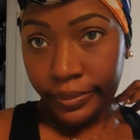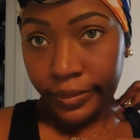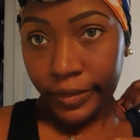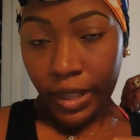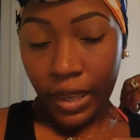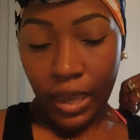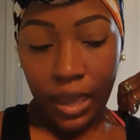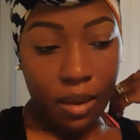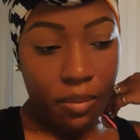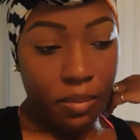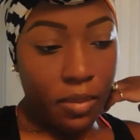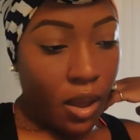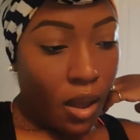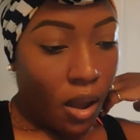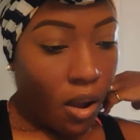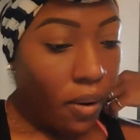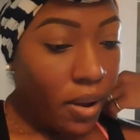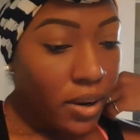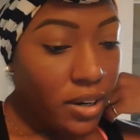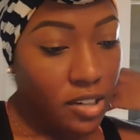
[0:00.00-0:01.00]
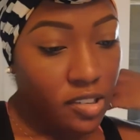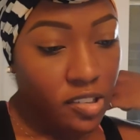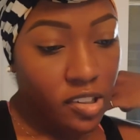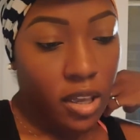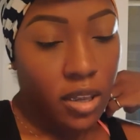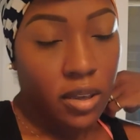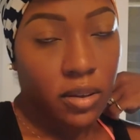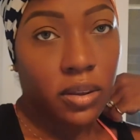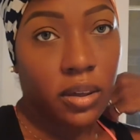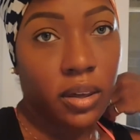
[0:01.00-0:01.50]
Yep. Oh, I didn't
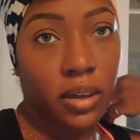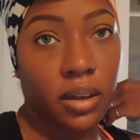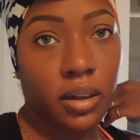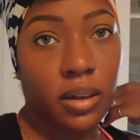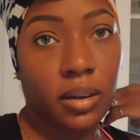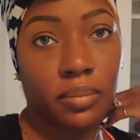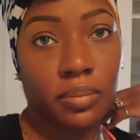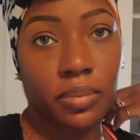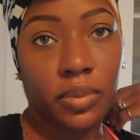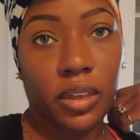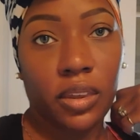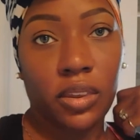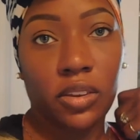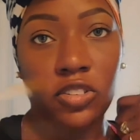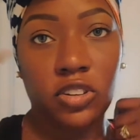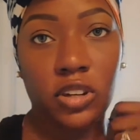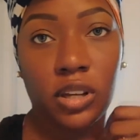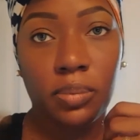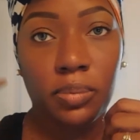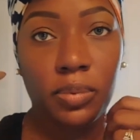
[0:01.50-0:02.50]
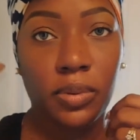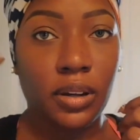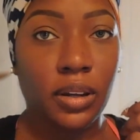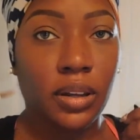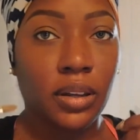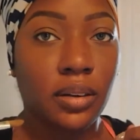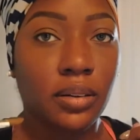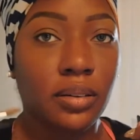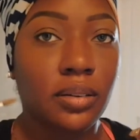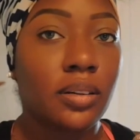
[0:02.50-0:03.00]
tell you the other step
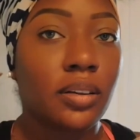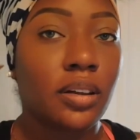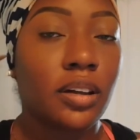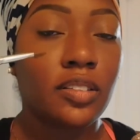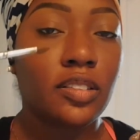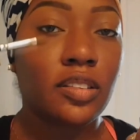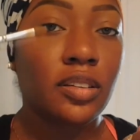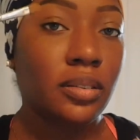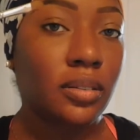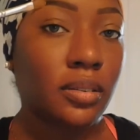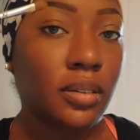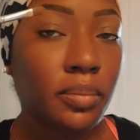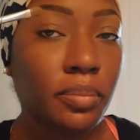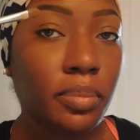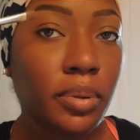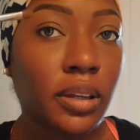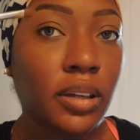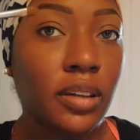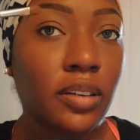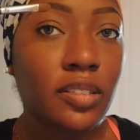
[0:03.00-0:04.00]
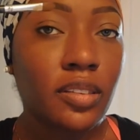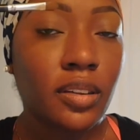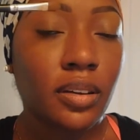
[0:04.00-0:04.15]
that I took place.